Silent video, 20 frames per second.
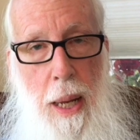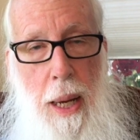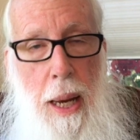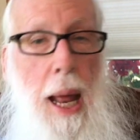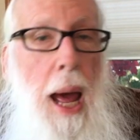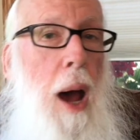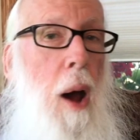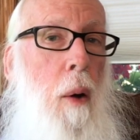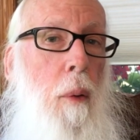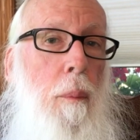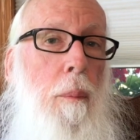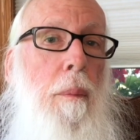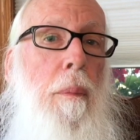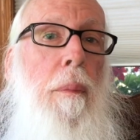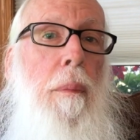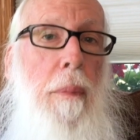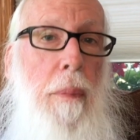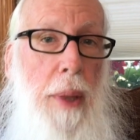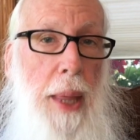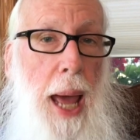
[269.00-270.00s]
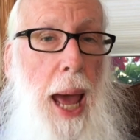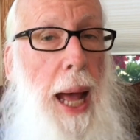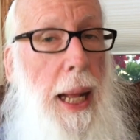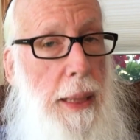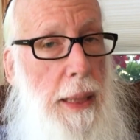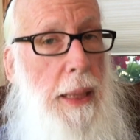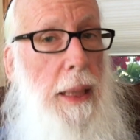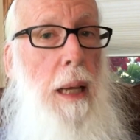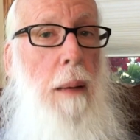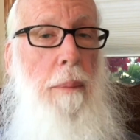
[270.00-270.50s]
Now,
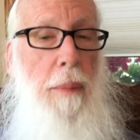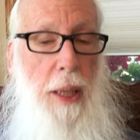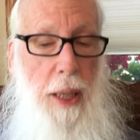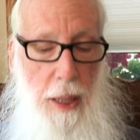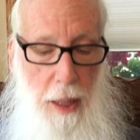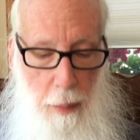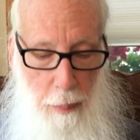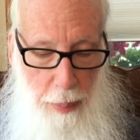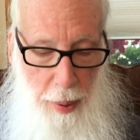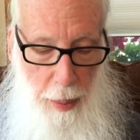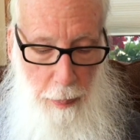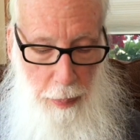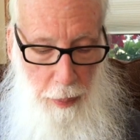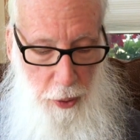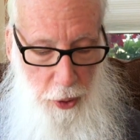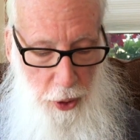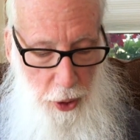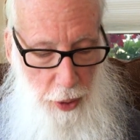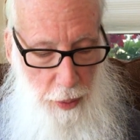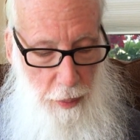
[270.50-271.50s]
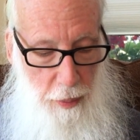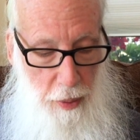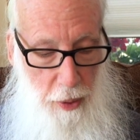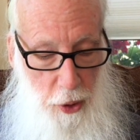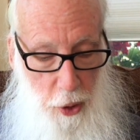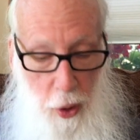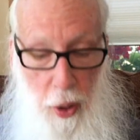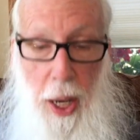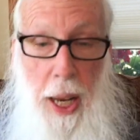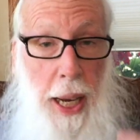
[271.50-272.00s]
that's something that people should
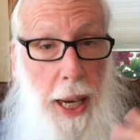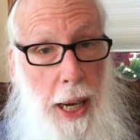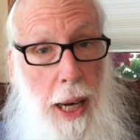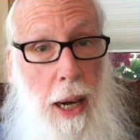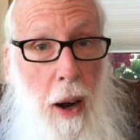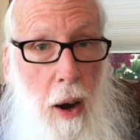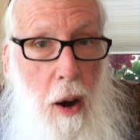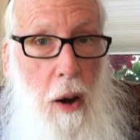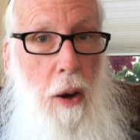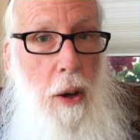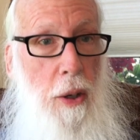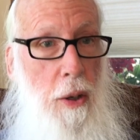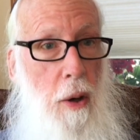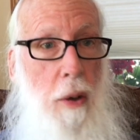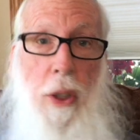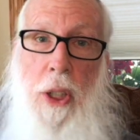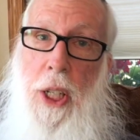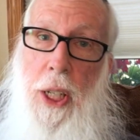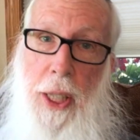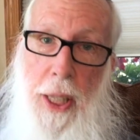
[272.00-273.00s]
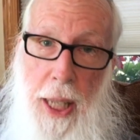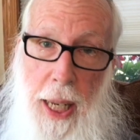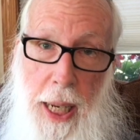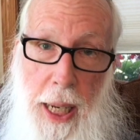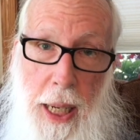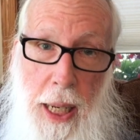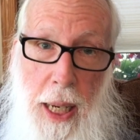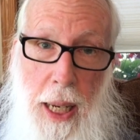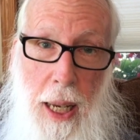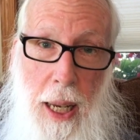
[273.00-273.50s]
should hear, don't you
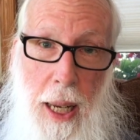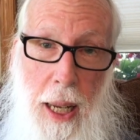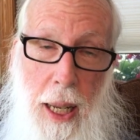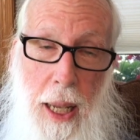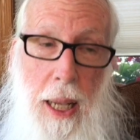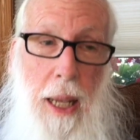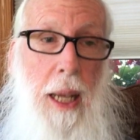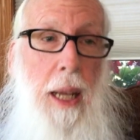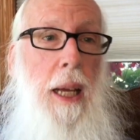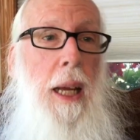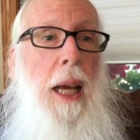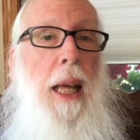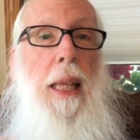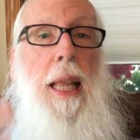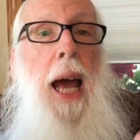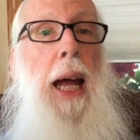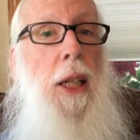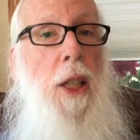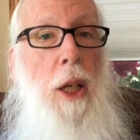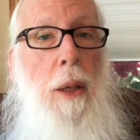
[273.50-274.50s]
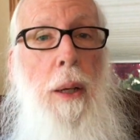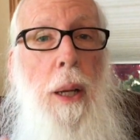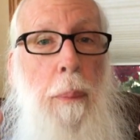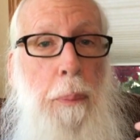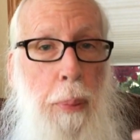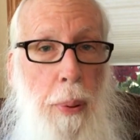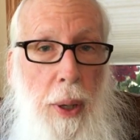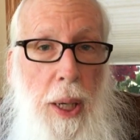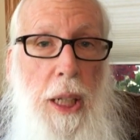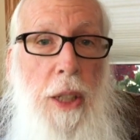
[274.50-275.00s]
think? That should be
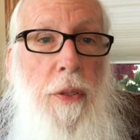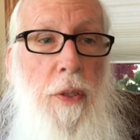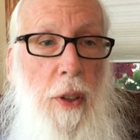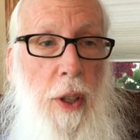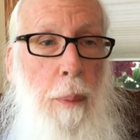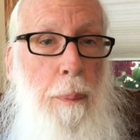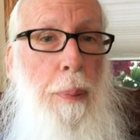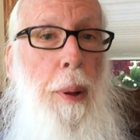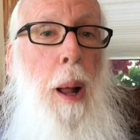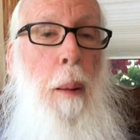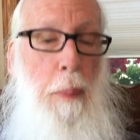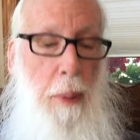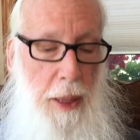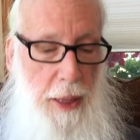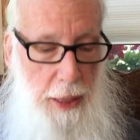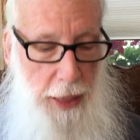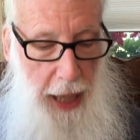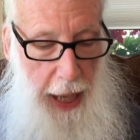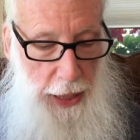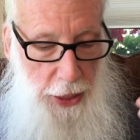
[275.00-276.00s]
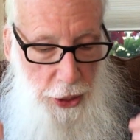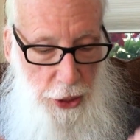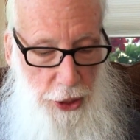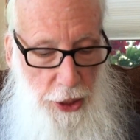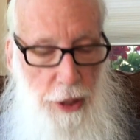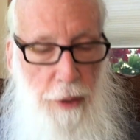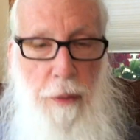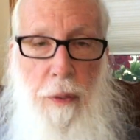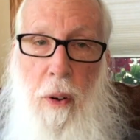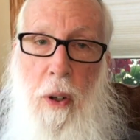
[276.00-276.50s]
preached from the pulpits, not
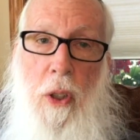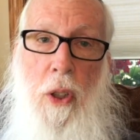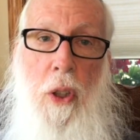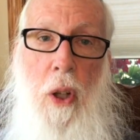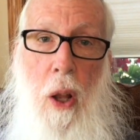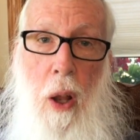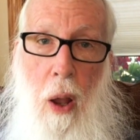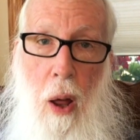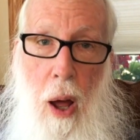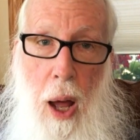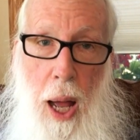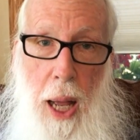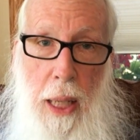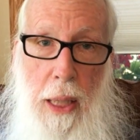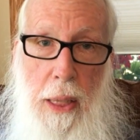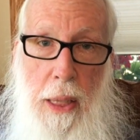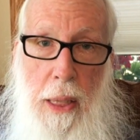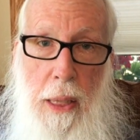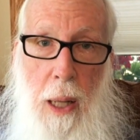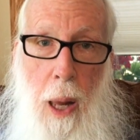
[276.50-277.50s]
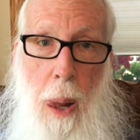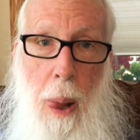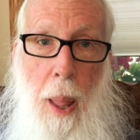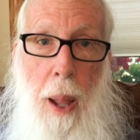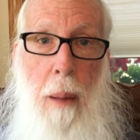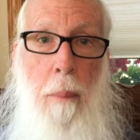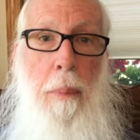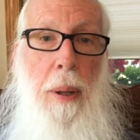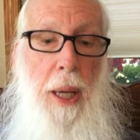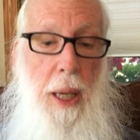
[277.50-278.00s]
just the first clause.
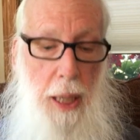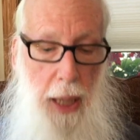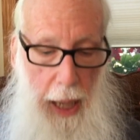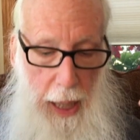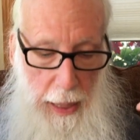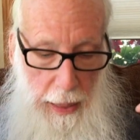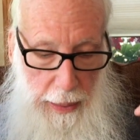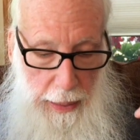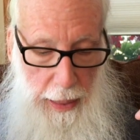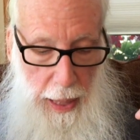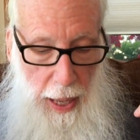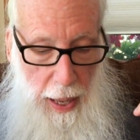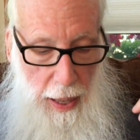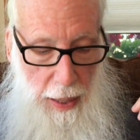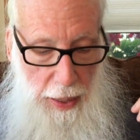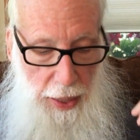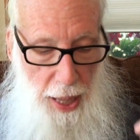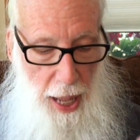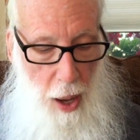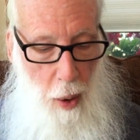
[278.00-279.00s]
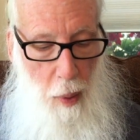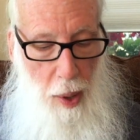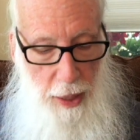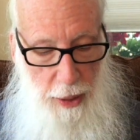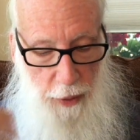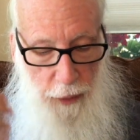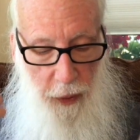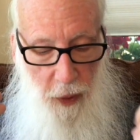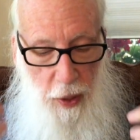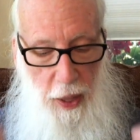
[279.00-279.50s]
Because thou
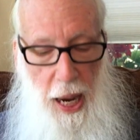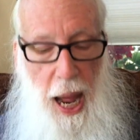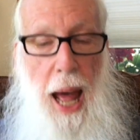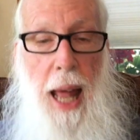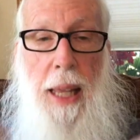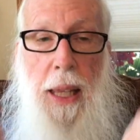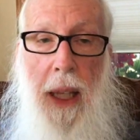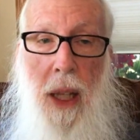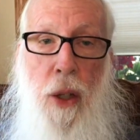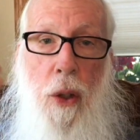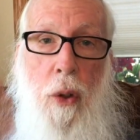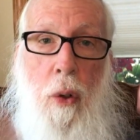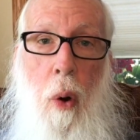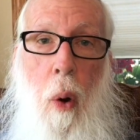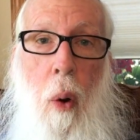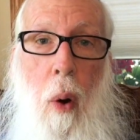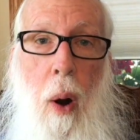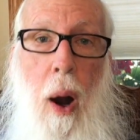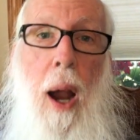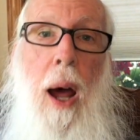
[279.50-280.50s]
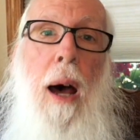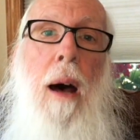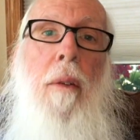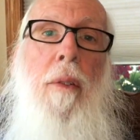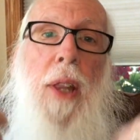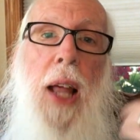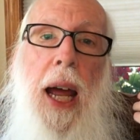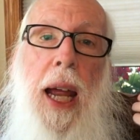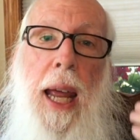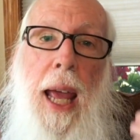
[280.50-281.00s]
hast forgotten the Torah
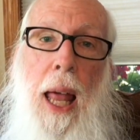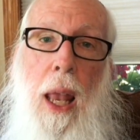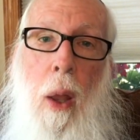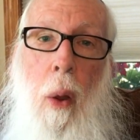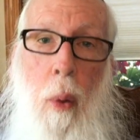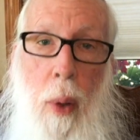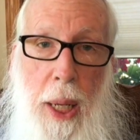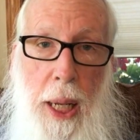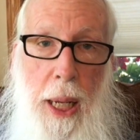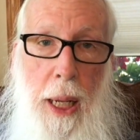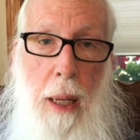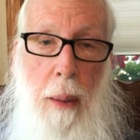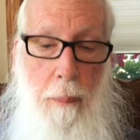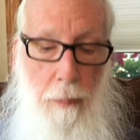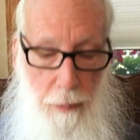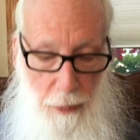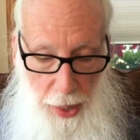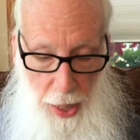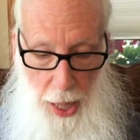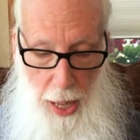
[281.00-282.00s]
of thy Elohim,